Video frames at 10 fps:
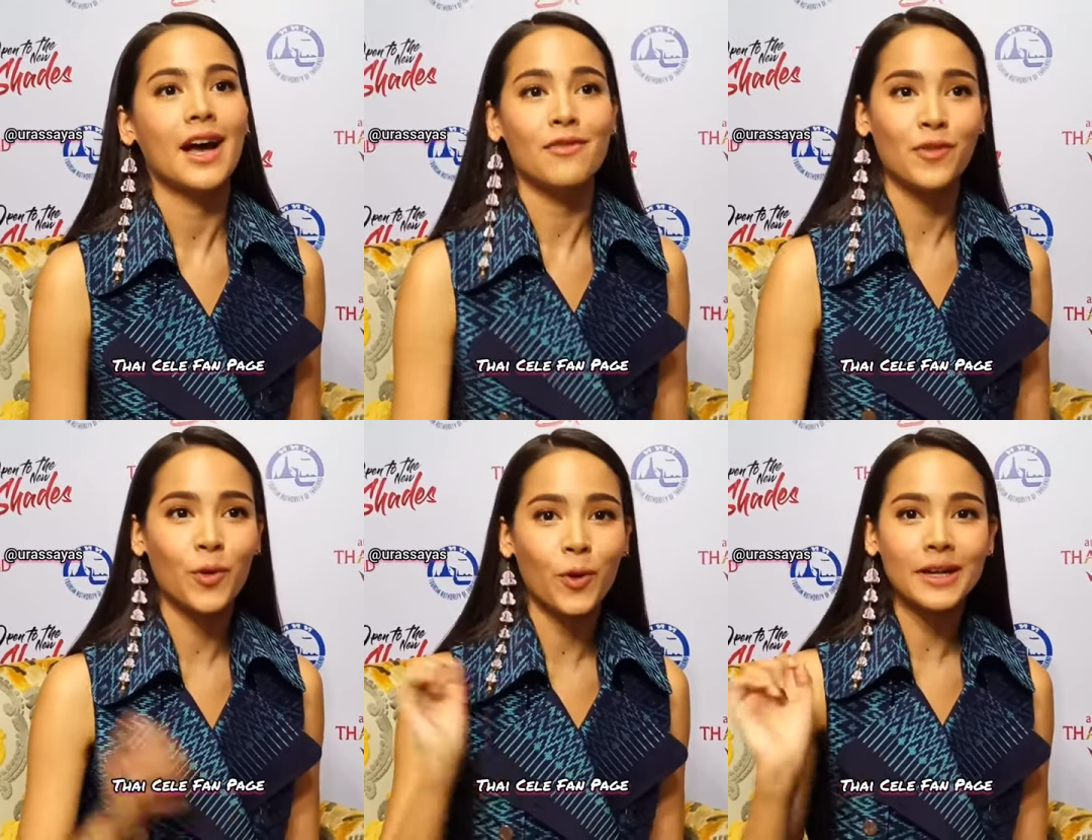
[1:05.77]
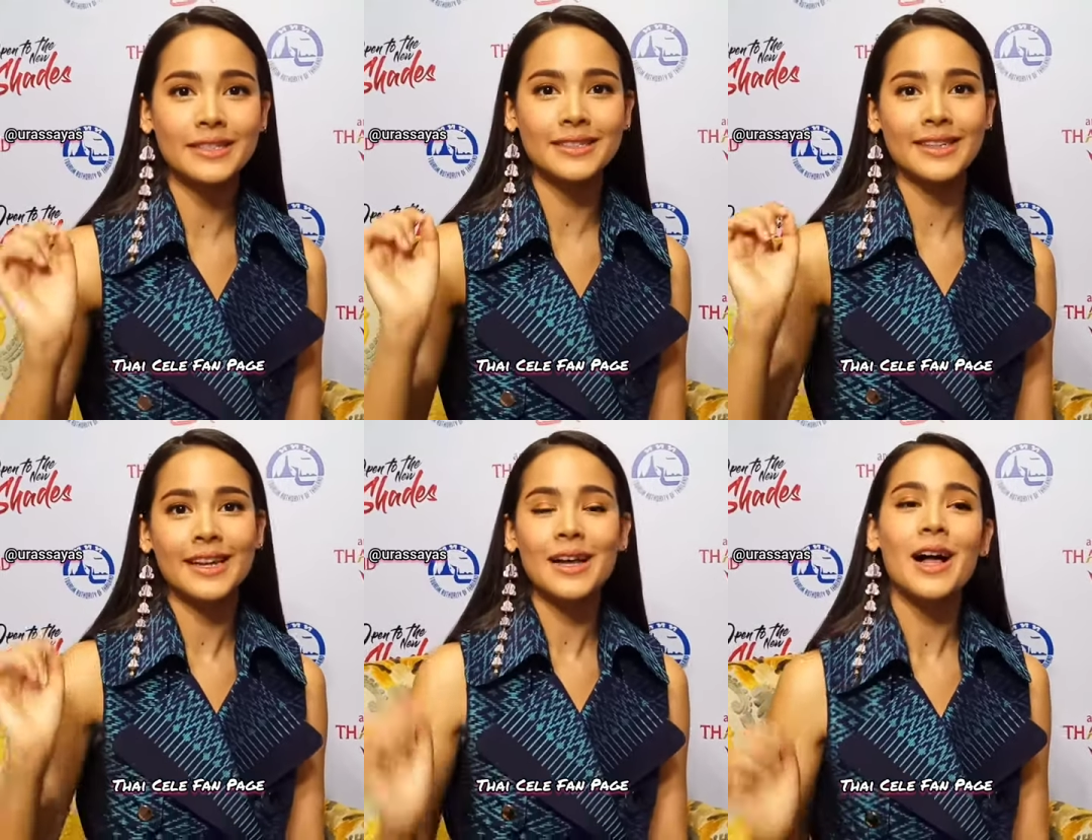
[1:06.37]
Of course.
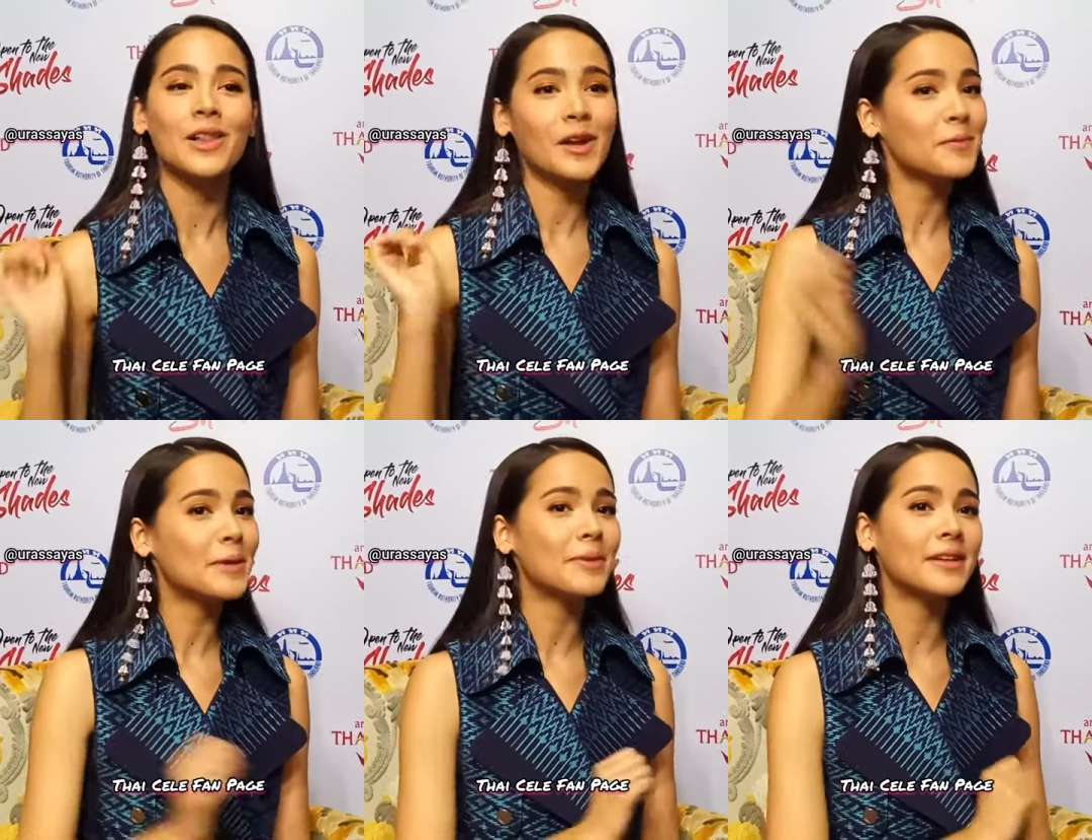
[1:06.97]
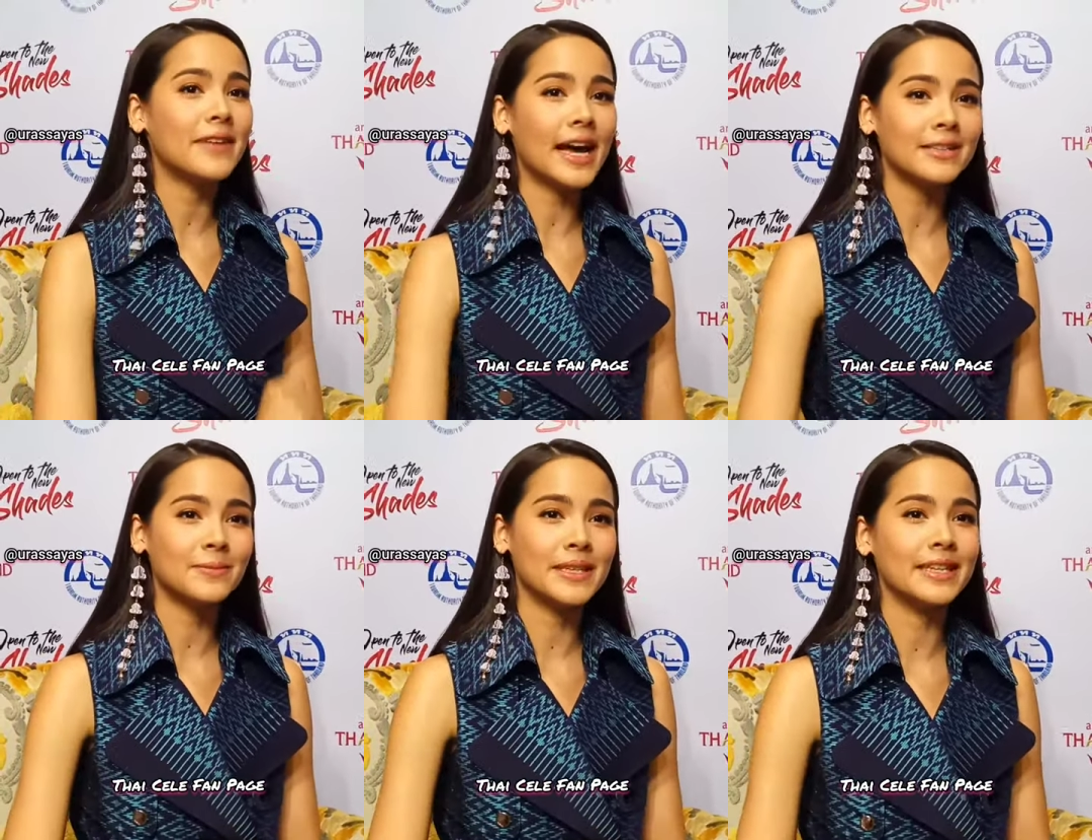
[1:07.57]
A lot of people have
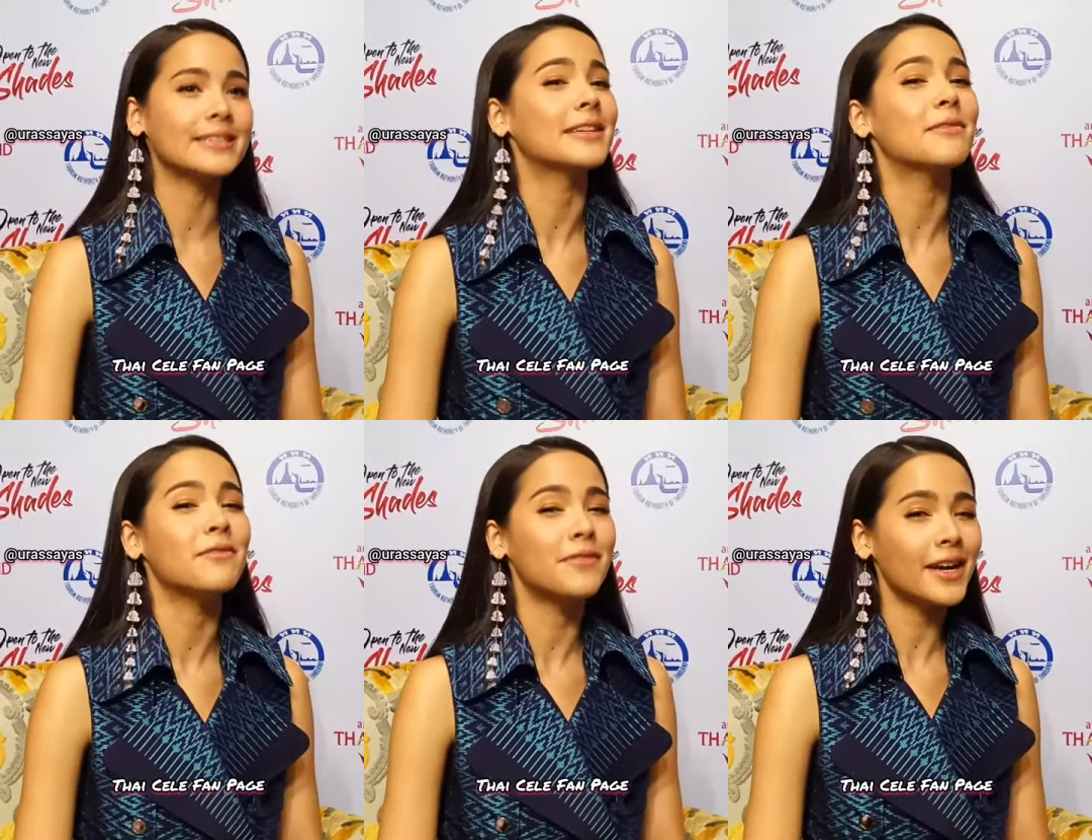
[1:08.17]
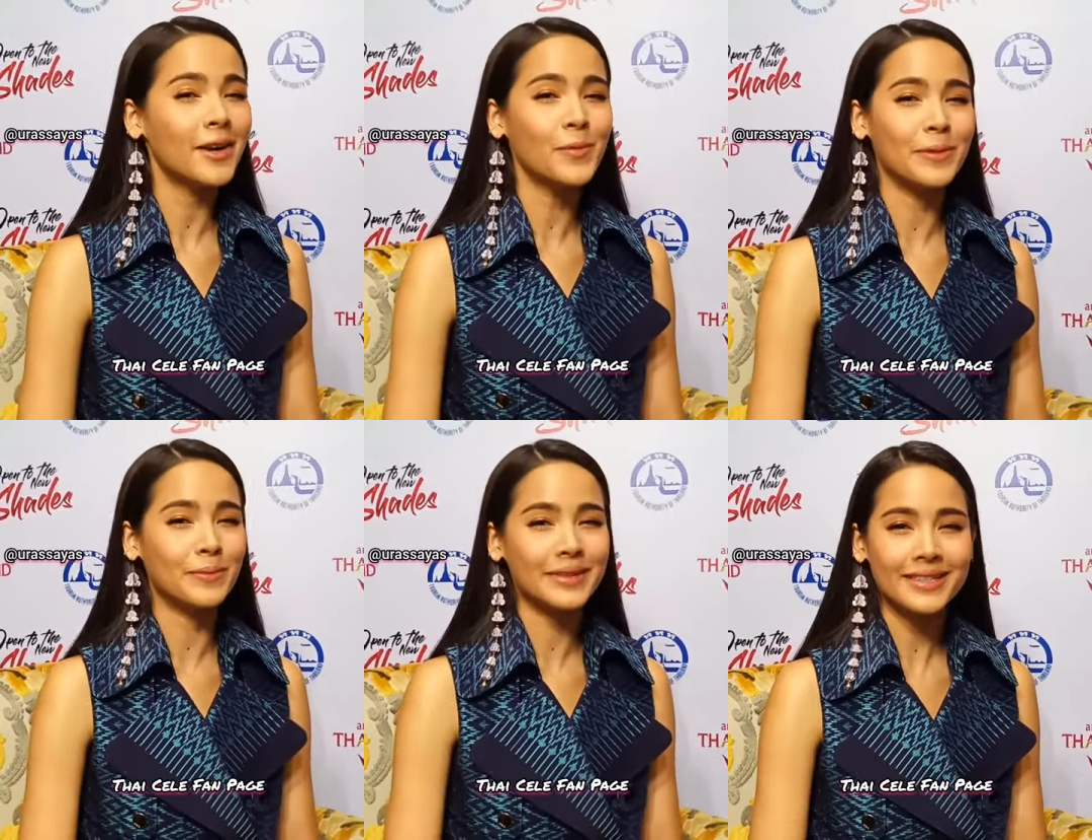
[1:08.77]
asked me this, and I'm very
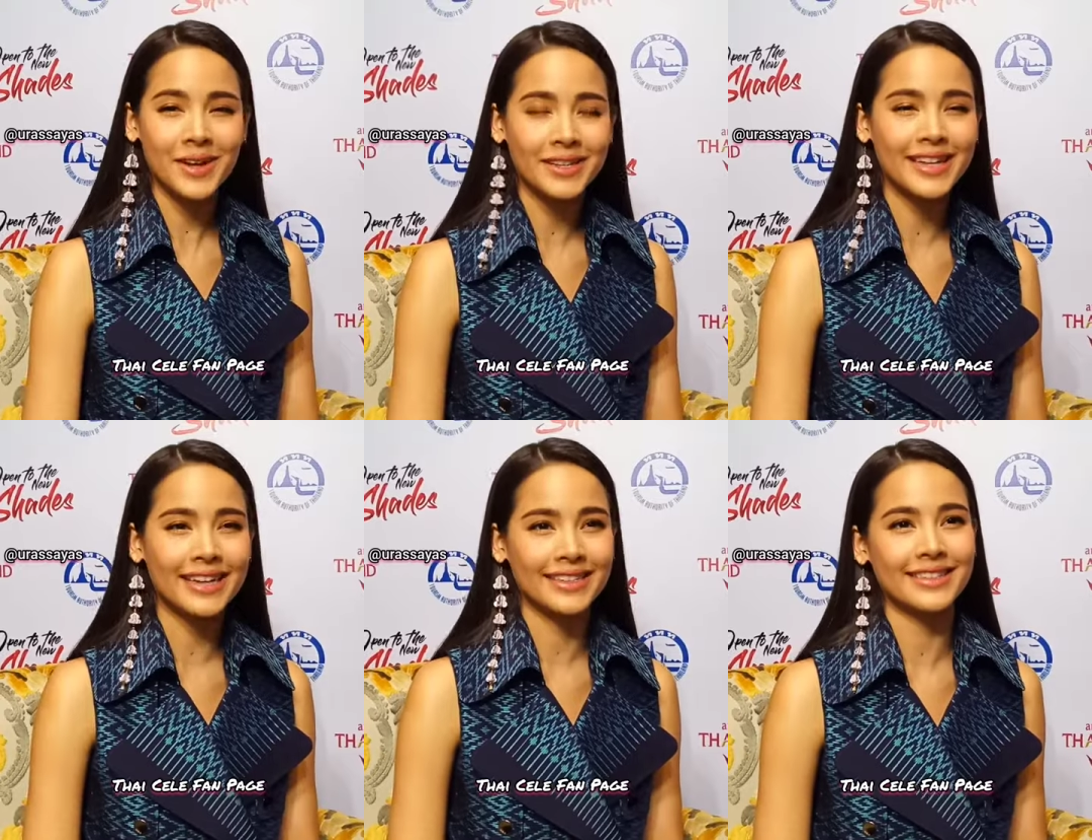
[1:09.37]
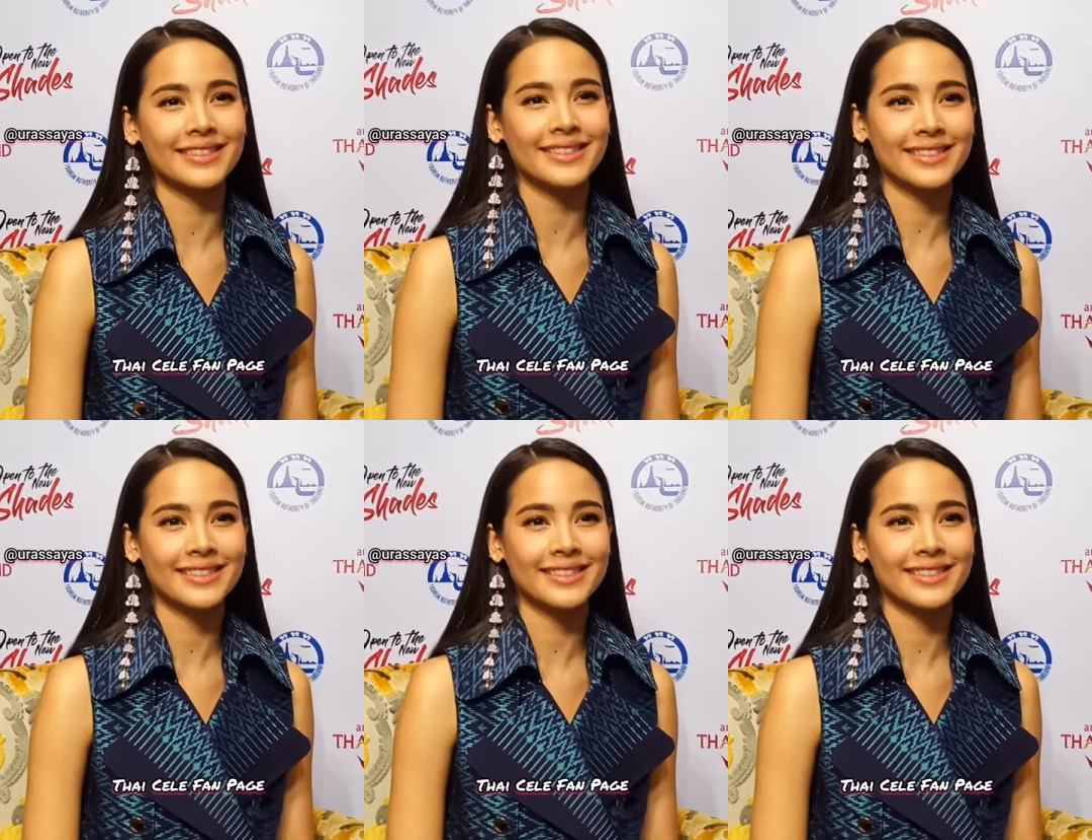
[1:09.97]
open. Please contact us.